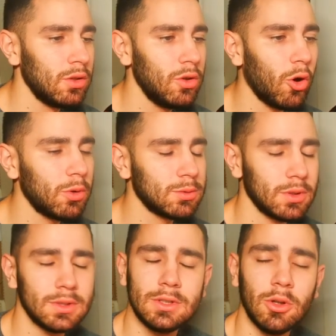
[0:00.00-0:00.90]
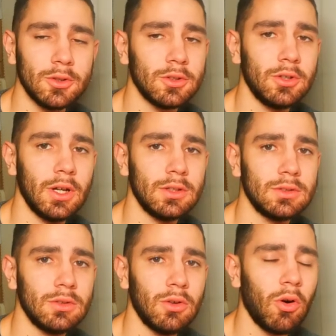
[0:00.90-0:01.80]
you always want to see those on your
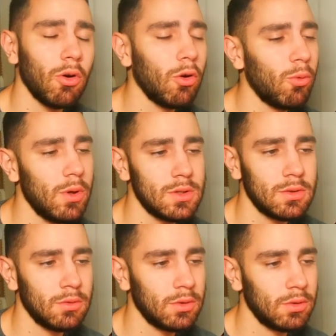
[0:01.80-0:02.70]
hand. Always.